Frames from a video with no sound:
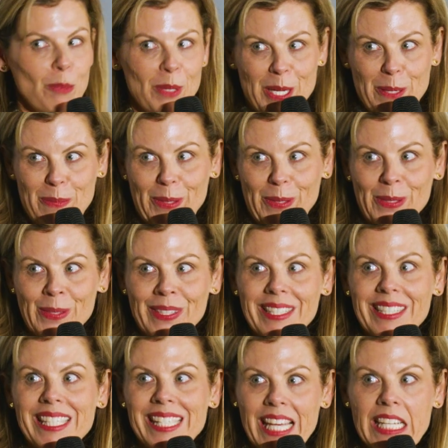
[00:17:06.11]
the people
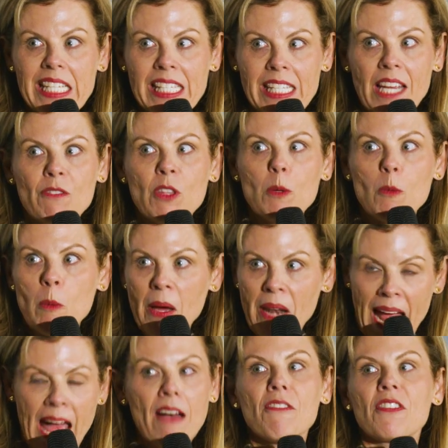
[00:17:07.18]
said it saved them about
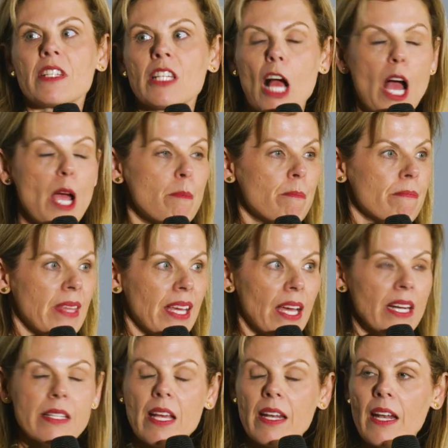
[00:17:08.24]
half the time. They
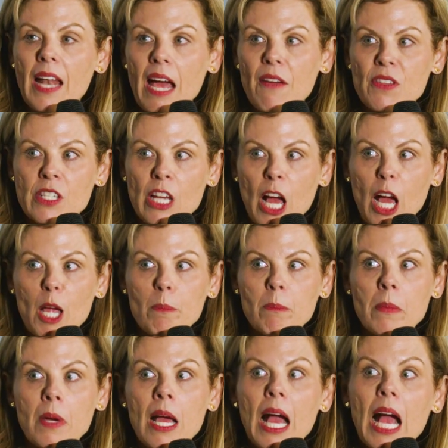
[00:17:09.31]
got it done in half the time.
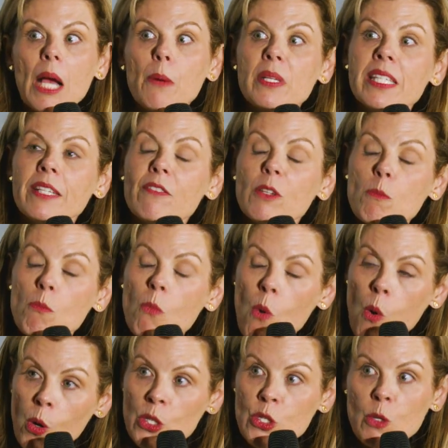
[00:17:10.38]
I was even
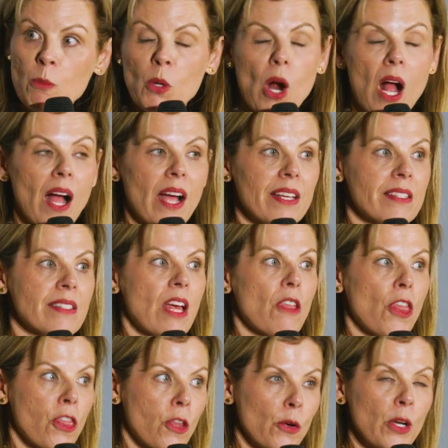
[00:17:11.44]
more surprised
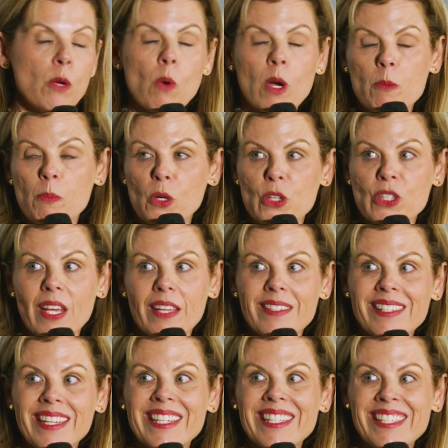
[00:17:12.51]
that 31%
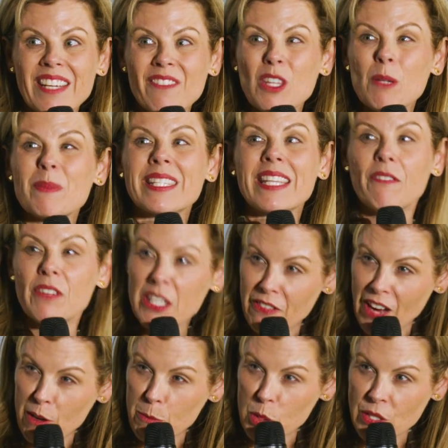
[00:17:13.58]
said it saved them
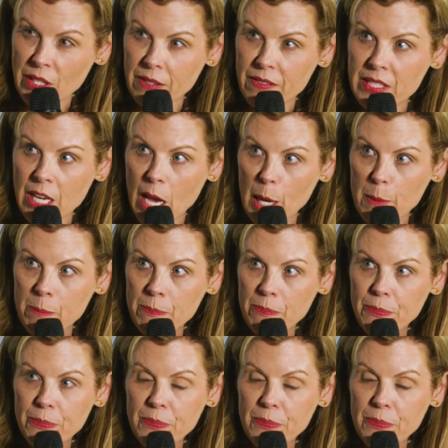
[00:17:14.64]
75% of the time.